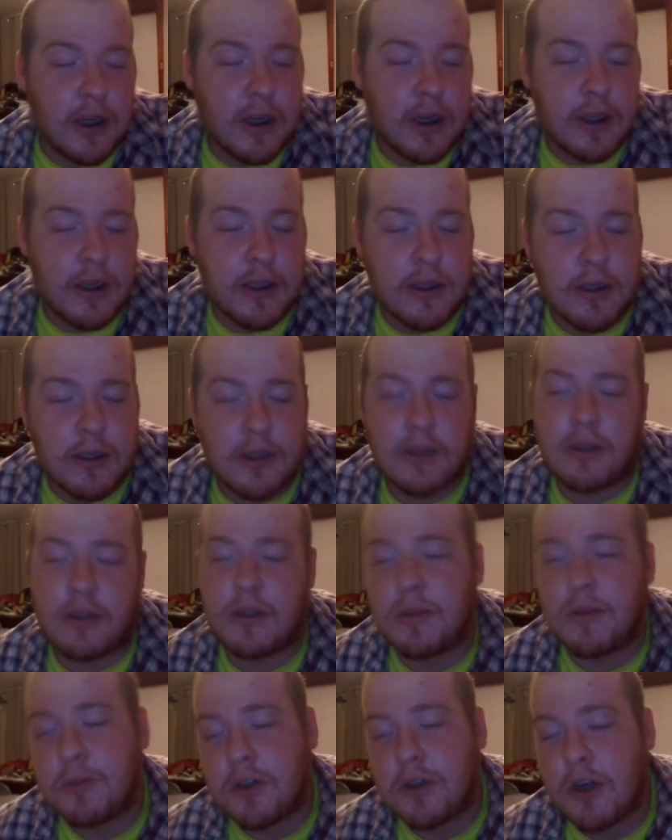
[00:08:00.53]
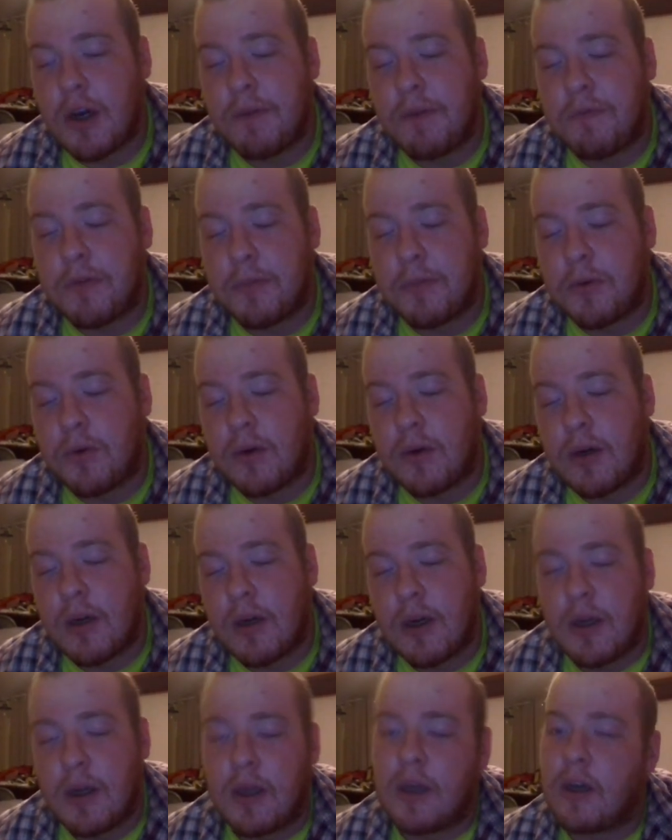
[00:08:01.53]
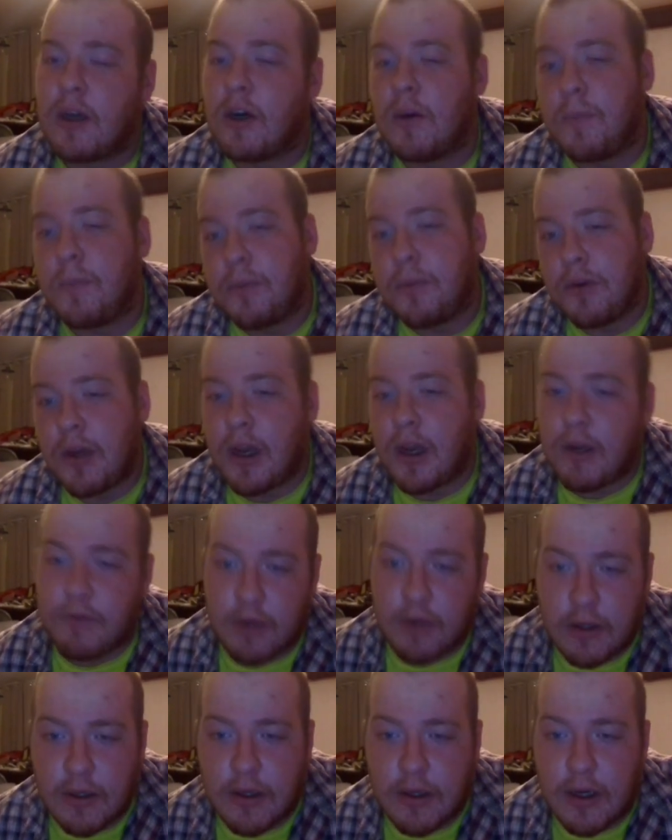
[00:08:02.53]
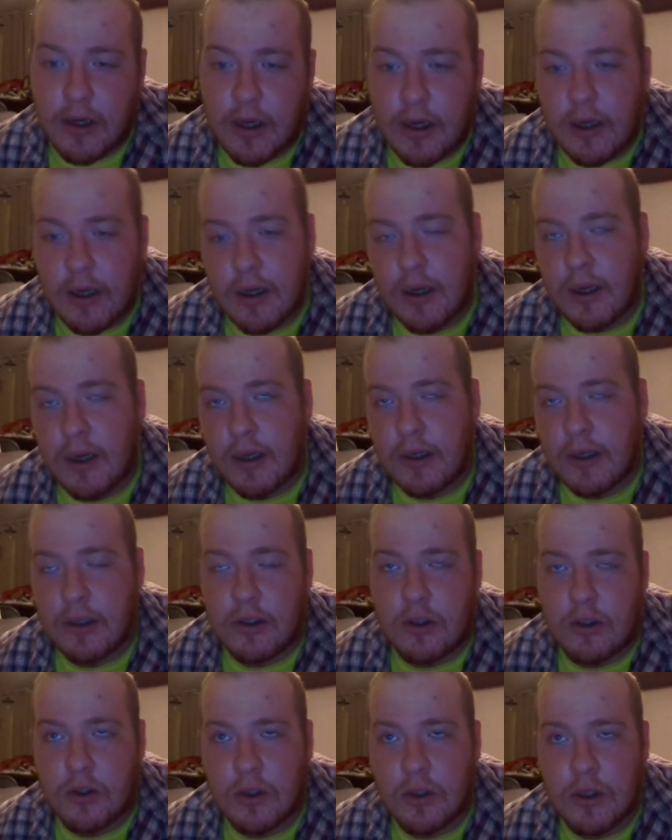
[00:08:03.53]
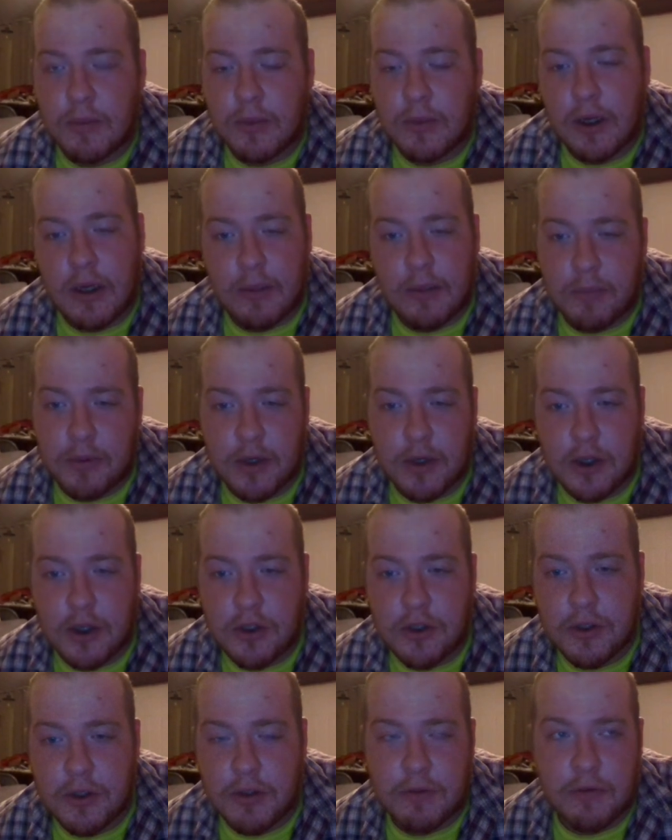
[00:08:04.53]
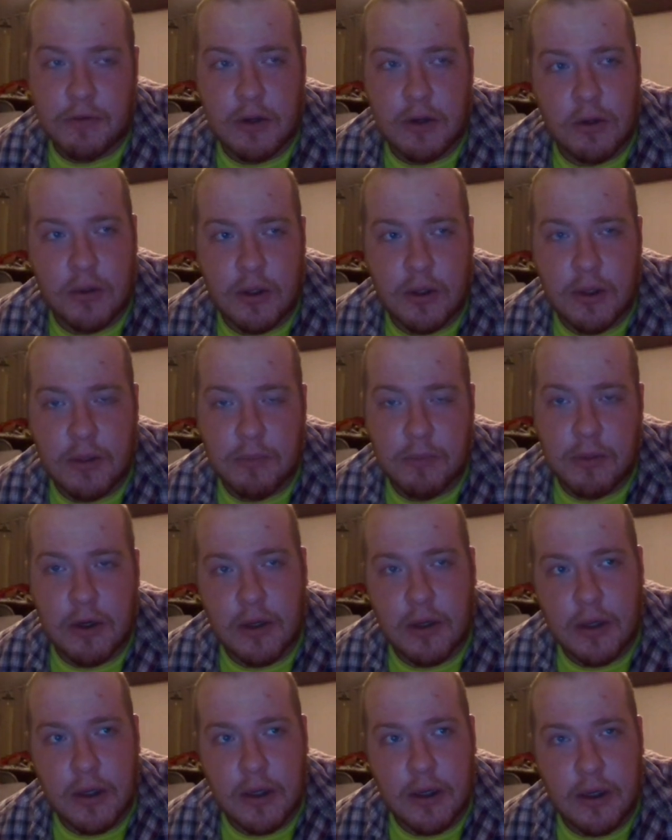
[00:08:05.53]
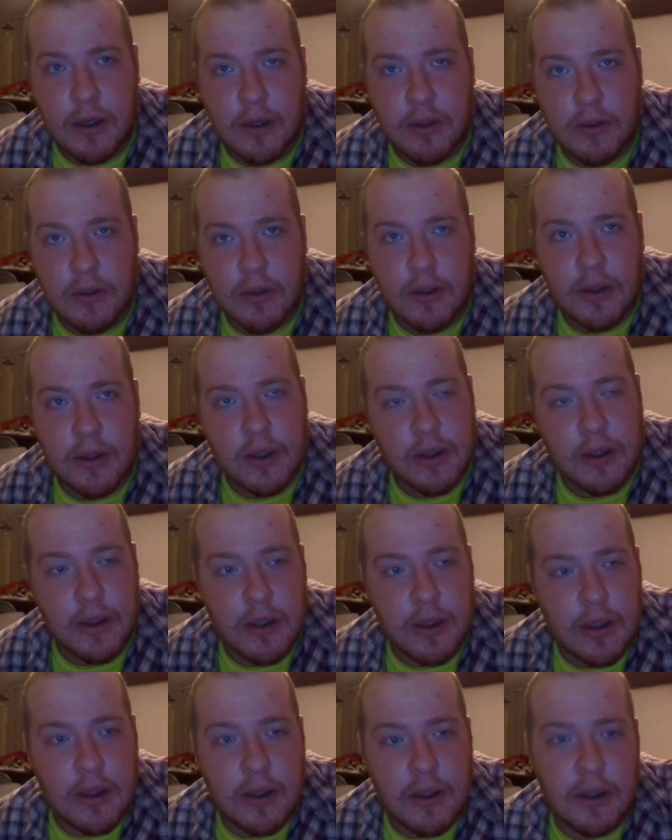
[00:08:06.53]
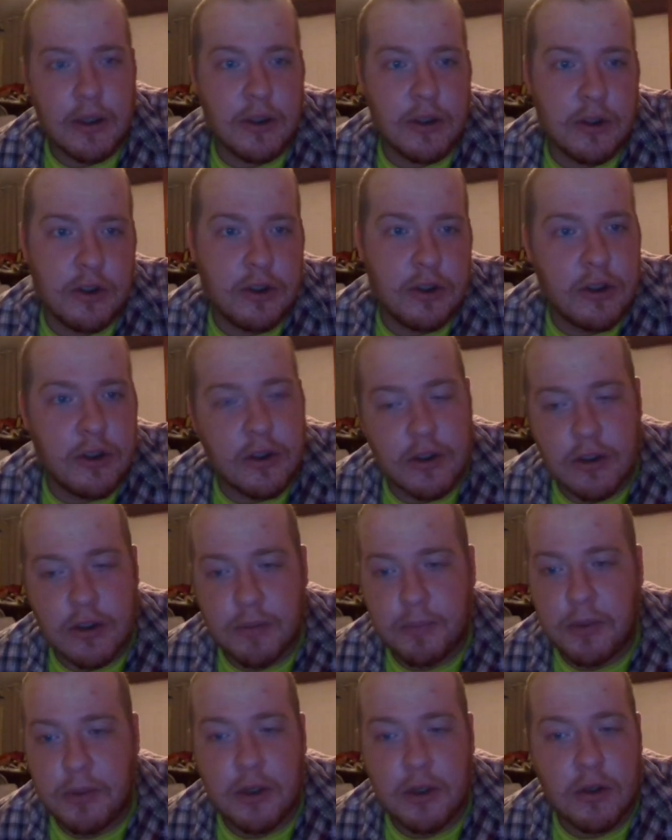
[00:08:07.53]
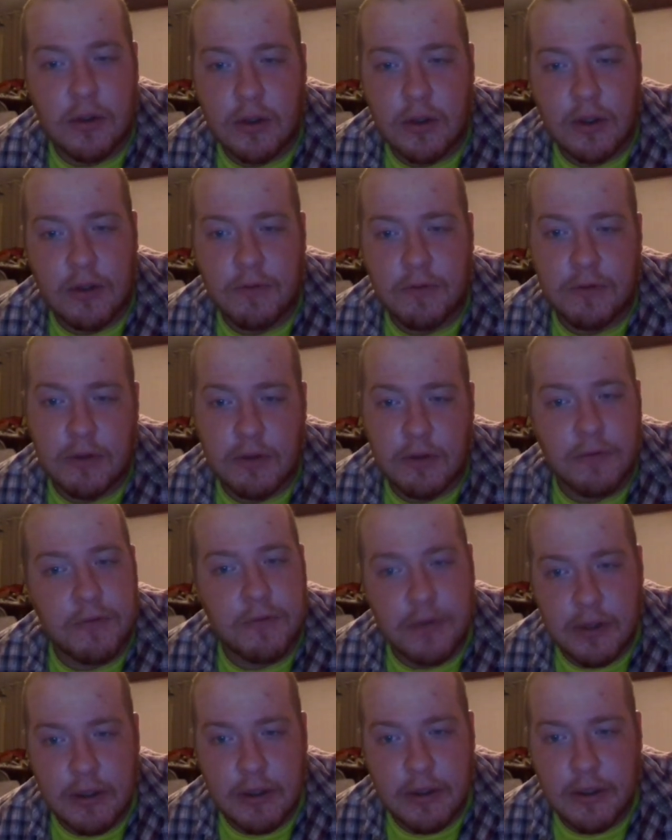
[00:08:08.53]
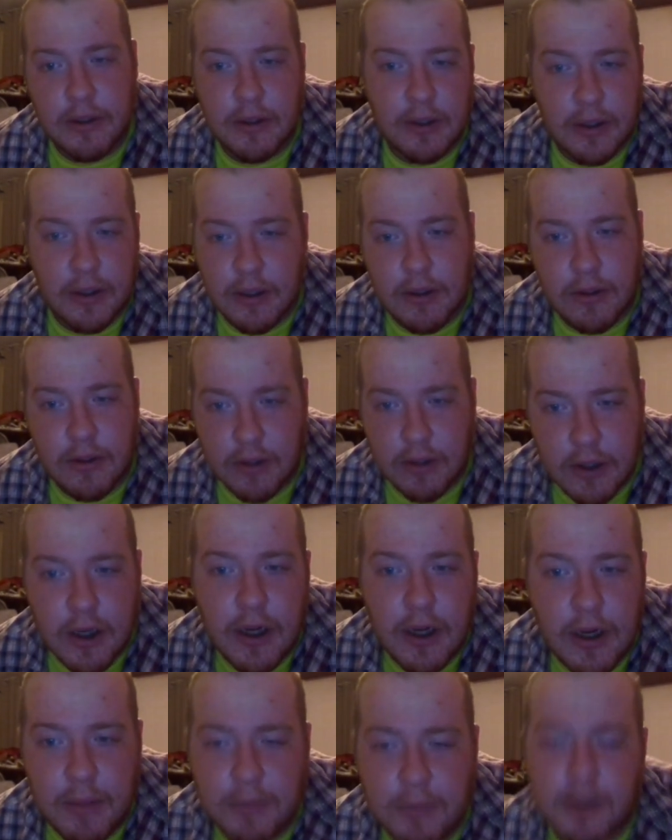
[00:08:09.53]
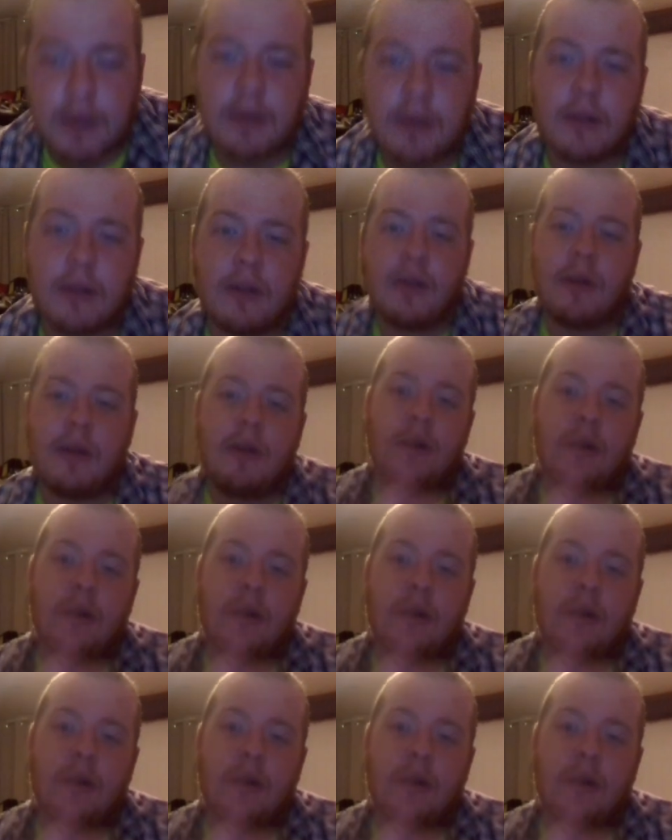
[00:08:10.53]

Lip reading: you liked it. Subscribe for more. Hope you have a good night and enjoyed my impression of no one in particular and is just purely for fun and entertainment.